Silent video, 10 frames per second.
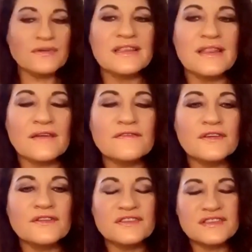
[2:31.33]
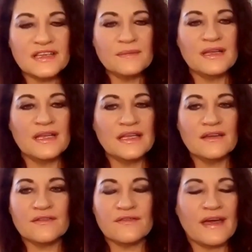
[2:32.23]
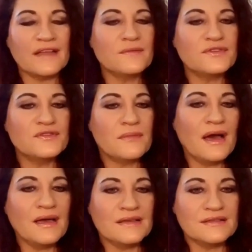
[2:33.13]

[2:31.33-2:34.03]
would love for you to send me a link of that. Would you mind?